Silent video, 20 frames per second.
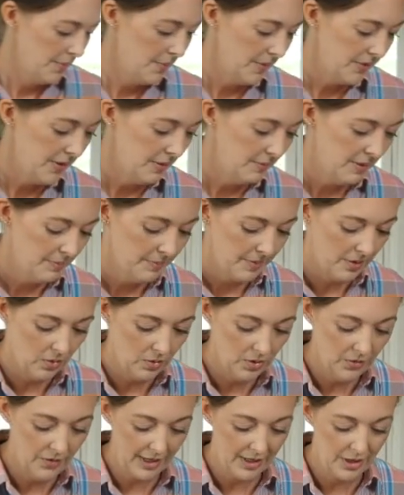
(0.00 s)
put them in a
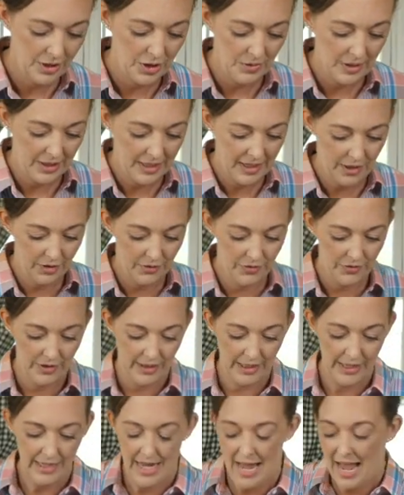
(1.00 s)
bowl if I can do it
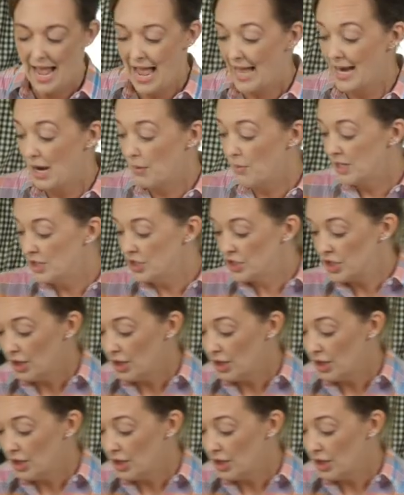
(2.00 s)
carefully. And I want to